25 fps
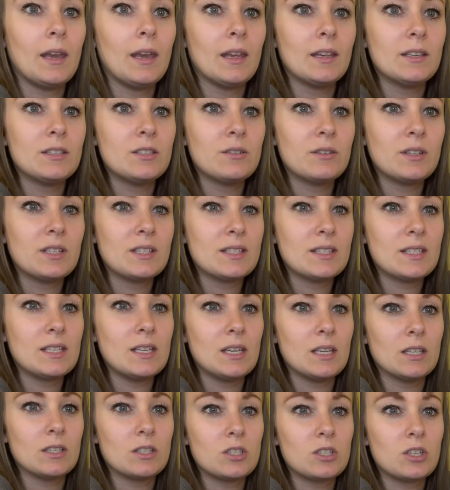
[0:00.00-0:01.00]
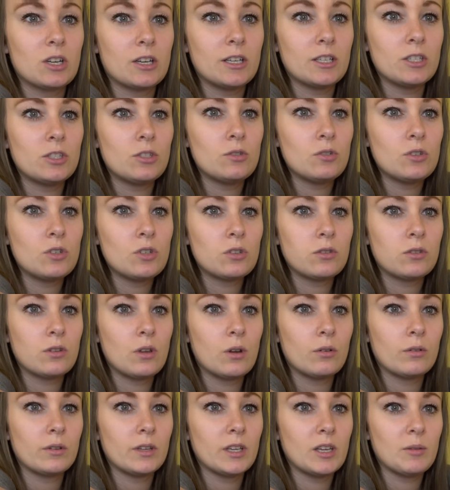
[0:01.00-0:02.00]
as you can see, it's starting to
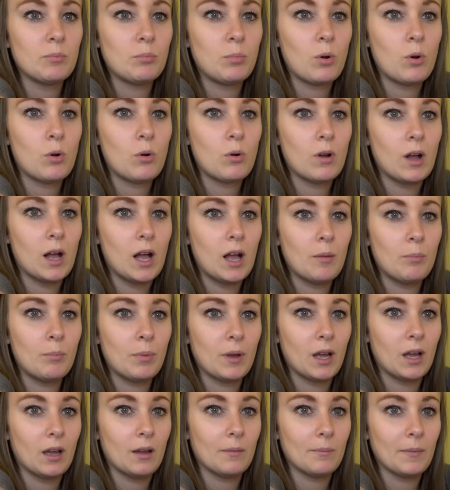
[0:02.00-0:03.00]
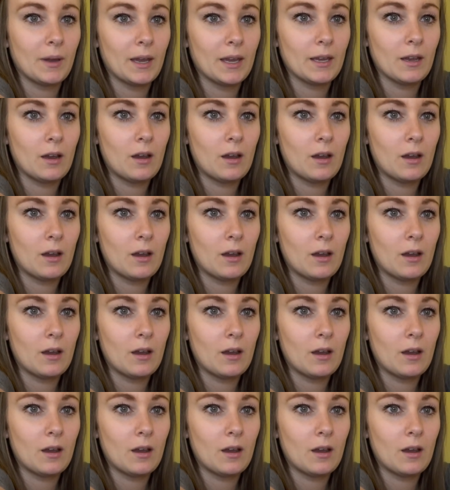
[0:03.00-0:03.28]
slowly pull up on my